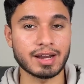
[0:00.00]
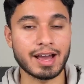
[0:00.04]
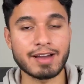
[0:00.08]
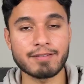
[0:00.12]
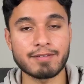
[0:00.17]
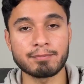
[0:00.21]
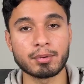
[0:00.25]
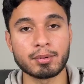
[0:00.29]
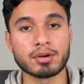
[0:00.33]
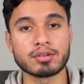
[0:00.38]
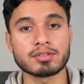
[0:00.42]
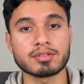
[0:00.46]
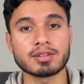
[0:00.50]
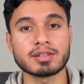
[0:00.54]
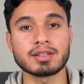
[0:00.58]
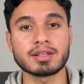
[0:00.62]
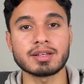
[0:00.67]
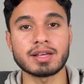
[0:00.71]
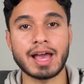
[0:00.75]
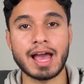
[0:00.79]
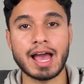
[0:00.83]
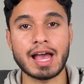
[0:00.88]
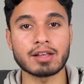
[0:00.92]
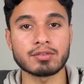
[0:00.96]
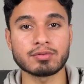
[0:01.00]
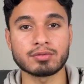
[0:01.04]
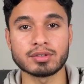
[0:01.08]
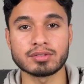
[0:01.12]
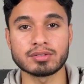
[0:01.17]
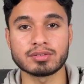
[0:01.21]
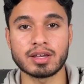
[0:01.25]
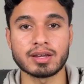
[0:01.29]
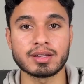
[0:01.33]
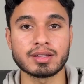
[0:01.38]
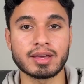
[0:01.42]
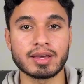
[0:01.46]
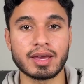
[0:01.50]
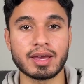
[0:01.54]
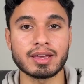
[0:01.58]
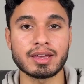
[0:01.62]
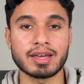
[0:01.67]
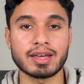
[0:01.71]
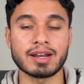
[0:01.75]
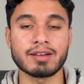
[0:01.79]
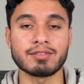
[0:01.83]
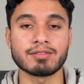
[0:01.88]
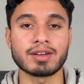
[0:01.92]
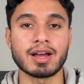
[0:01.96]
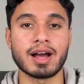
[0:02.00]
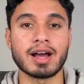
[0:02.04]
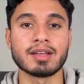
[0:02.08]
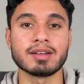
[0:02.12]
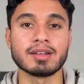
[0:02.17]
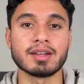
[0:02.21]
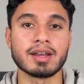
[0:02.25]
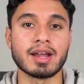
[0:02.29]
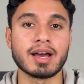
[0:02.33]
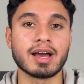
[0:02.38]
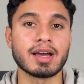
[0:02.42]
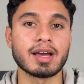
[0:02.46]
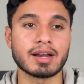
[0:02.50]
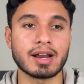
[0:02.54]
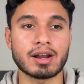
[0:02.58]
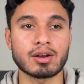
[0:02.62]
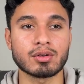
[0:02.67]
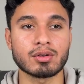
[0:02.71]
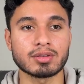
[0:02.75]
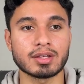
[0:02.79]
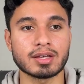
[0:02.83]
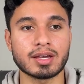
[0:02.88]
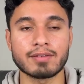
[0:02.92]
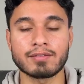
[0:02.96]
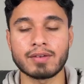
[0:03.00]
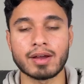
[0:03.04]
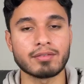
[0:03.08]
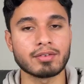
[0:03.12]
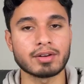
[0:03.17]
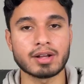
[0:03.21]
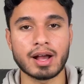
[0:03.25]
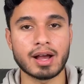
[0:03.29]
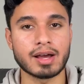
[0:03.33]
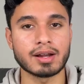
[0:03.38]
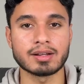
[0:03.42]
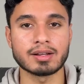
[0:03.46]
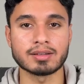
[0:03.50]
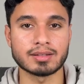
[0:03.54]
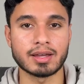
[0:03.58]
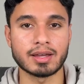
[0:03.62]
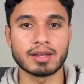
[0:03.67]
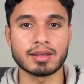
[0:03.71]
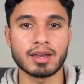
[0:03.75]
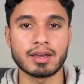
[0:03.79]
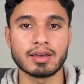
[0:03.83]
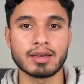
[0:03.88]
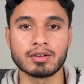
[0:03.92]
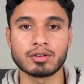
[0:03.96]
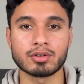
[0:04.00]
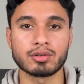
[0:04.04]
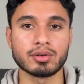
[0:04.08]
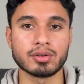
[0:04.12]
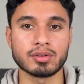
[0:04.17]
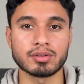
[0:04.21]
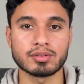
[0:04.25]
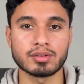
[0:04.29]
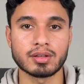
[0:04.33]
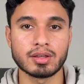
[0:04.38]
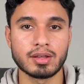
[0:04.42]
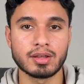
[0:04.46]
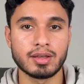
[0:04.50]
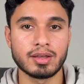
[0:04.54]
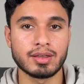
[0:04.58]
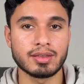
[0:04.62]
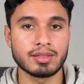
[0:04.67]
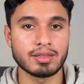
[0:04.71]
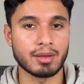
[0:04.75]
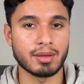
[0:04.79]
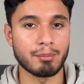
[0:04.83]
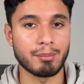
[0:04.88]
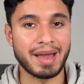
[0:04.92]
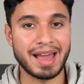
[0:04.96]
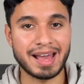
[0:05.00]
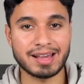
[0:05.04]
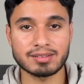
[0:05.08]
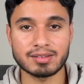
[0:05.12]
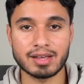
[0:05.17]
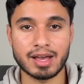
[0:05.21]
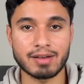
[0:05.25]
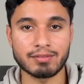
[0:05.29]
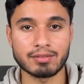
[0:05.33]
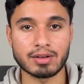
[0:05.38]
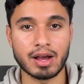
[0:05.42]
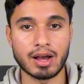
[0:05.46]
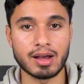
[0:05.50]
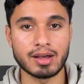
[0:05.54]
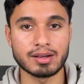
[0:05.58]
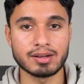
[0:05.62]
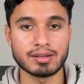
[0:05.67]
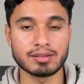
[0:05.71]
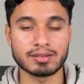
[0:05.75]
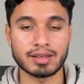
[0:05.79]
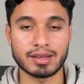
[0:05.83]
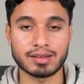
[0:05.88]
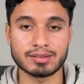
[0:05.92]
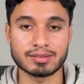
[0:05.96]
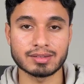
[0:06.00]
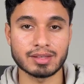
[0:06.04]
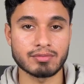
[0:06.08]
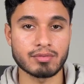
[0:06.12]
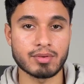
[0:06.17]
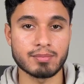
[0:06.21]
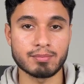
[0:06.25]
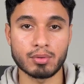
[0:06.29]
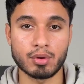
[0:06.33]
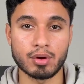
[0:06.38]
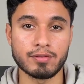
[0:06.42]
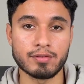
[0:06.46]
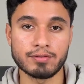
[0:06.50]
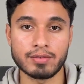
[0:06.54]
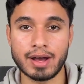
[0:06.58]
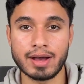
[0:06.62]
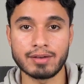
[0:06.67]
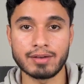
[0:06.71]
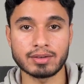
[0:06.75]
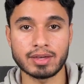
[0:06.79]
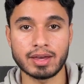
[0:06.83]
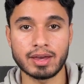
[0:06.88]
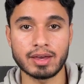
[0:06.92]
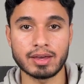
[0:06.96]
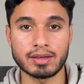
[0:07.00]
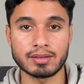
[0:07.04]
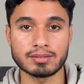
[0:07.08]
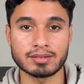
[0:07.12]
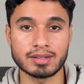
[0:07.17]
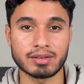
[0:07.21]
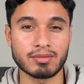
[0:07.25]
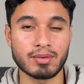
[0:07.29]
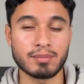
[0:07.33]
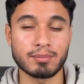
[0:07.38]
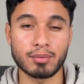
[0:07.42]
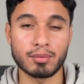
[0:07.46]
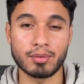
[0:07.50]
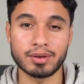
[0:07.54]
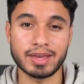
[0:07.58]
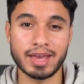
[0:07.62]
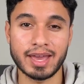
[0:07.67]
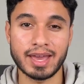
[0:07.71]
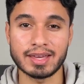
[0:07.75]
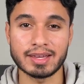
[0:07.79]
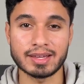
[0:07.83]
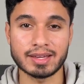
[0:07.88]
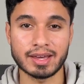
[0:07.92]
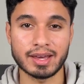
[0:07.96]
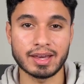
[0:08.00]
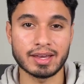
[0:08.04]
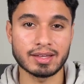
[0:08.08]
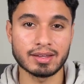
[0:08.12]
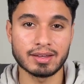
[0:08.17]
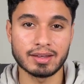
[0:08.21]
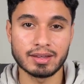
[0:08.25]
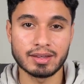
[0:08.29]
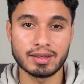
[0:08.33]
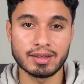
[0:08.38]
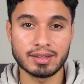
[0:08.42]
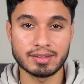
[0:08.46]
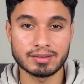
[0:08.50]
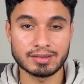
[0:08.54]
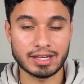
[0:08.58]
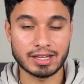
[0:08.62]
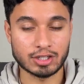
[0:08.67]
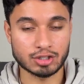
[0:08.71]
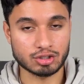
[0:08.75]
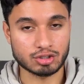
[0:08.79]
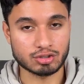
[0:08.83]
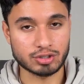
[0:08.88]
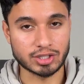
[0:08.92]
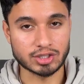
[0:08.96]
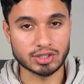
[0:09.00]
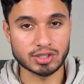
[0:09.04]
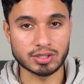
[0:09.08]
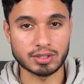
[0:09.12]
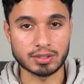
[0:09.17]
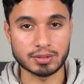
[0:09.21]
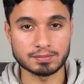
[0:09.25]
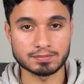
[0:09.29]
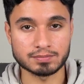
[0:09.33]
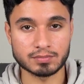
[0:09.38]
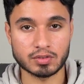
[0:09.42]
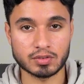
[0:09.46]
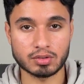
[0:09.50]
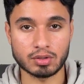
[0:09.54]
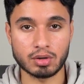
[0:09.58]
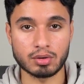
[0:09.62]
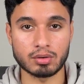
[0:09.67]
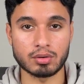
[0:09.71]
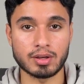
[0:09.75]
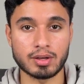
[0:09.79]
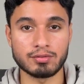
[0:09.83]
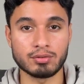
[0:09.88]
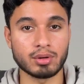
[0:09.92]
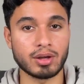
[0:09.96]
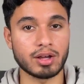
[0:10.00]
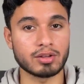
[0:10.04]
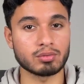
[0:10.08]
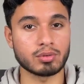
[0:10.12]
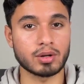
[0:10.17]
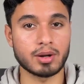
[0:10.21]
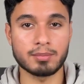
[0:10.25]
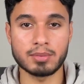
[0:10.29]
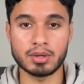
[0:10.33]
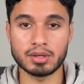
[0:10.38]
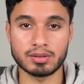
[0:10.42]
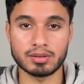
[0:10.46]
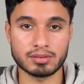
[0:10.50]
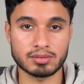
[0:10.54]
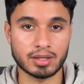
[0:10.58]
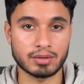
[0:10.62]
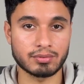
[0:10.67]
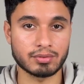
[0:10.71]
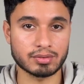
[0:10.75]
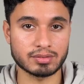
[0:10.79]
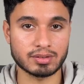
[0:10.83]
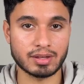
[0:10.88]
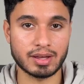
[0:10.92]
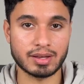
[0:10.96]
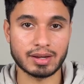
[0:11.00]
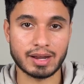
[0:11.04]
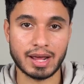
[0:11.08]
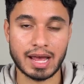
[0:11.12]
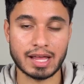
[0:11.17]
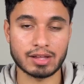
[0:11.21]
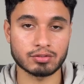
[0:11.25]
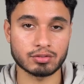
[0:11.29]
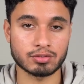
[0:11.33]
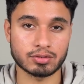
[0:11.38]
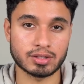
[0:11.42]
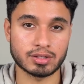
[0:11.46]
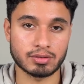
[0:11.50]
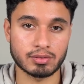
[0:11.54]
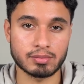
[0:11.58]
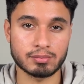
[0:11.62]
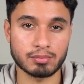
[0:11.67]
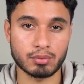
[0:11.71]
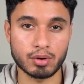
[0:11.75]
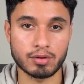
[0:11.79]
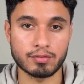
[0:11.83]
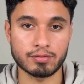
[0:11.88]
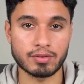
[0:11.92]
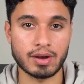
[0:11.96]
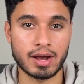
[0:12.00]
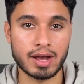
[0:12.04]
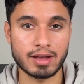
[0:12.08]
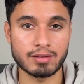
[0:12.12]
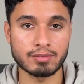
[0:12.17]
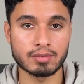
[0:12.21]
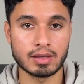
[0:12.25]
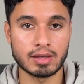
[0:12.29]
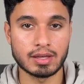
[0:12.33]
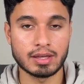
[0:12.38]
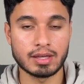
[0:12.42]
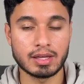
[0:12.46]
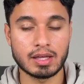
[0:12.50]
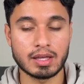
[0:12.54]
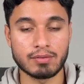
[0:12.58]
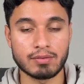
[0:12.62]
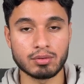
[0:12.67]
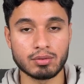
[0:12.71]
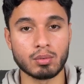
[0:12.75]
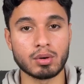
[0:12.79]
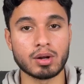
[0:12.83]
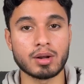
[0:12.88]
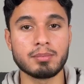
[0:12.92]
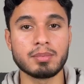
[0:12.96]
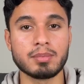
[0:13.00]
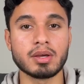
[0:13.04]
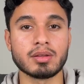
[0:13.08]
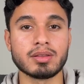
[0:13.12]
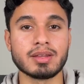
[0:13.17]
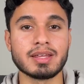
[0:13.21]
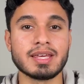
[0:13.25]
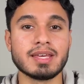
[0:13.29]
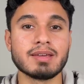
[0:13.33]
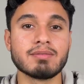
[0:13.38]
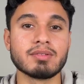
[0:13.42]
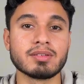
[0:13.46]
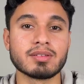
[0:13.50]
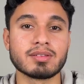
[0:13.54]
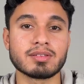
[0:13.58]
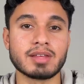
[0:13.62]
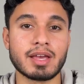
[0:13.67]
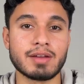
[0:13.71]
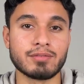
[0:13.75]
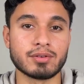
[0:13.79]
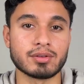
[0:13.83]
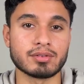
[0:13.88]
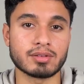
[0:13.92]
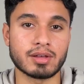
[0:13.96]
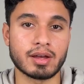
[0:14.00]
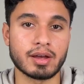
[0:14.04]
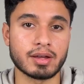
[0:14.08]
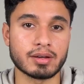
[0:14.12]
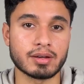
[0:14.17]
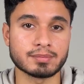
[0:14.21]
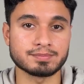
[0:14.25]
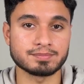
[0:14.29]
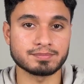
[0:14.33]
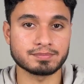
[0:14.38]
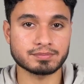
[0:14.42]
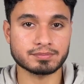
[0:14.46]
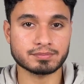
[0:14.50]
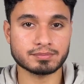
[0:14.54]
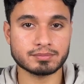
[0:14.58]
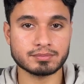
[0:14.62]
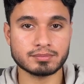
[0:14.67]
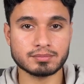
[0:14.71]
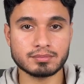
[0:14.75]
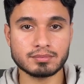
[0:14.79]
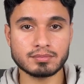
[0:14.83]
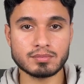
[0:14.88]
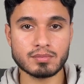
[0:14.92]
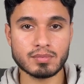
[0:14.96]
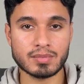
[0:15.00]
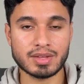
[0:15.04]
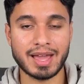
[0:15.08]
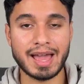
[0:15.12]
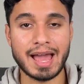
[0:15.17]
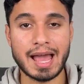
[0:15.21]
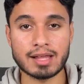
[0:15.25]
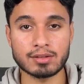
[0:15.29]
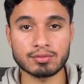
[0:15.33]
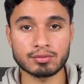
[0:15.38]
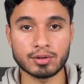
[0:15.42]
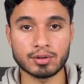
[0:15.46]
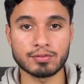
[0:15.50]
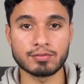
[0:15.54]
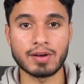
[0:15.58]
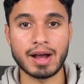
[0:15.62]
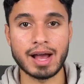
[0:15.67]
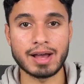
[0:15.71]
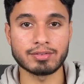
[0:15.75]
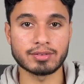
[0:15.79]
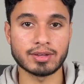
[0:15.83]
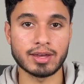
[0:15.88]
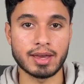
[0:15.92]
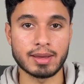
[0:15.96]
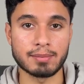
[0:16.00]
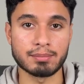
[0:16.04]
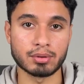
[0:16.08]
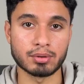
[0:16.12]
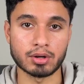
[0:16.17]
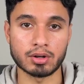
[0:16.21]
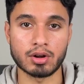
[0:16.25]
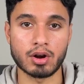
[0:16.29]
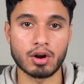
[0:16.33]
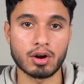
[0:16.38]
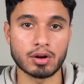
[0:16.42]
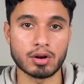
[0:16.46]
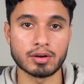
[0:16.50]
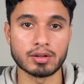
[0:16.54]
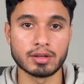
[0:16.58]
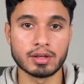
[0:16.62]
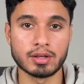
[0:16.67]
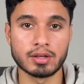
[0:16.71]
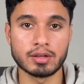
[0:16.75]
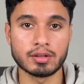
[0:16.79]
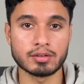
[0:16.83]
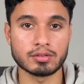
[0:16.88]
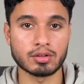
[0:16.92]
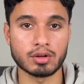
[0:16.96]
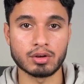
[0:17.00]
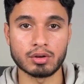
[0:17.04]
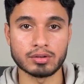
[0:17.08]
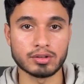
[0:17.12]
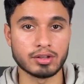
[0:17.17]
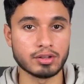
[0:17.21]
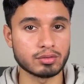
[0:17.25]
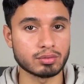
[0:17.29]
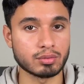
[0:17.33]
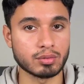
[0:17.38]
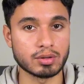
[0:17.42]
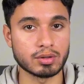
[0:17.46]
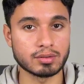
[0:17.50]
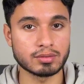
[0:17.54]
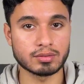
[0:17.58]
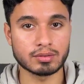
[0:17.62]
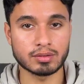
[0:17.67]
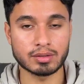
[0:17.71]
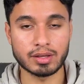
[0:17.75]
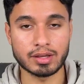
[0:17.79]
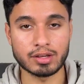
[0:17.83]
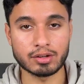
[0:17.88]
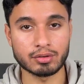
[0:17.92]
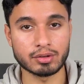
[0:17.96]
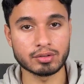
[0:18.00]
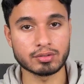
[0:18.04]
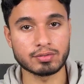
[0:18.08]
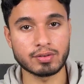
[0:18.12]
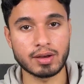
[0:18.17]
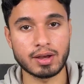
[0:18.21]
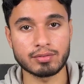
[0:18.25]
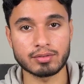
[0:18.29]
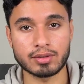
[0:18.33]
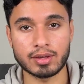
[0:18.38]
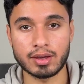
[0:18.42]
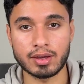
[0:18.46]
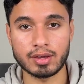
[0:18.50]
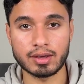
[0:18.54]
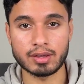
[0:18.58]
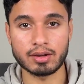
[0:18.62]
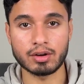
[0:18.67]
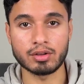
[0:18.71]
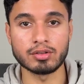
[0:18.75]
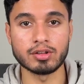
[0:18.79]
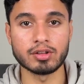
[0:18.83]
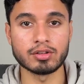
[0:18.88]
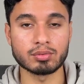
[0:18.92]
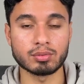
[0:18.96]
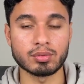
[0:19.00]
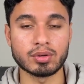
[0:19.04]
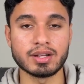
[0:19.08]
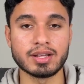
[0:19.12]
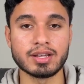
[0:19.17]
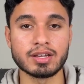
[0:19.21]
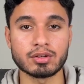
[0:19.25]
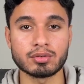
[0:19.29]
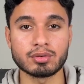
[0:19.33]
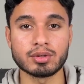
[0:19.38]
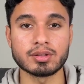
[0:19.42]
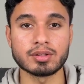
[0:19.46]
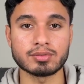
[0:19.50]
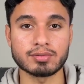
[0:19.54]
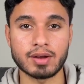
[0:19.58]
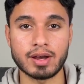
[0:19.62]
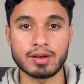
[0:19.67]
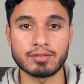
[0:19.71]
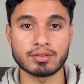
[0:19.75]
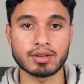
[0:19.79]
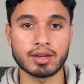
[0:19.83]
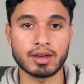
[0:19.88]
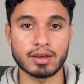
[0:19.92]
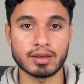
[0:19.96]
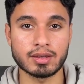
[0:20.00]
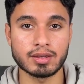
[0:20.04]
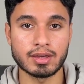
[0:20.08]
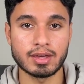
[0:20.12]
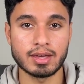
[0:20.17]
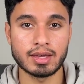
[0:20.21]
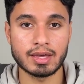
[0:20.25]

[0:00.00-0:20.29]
I've personally asked for 10K and I've gotten denied. I don't think I've ever gotten a 10K increase. The max I have gotten is like 7.5K, 7.8K. That's stretching it. So if you guys want to be on the safer side, ask for 7.5. If you want to be on the even safer side, ask for 5K per card. So on this one, increase 5K, and on this one, increase 5K.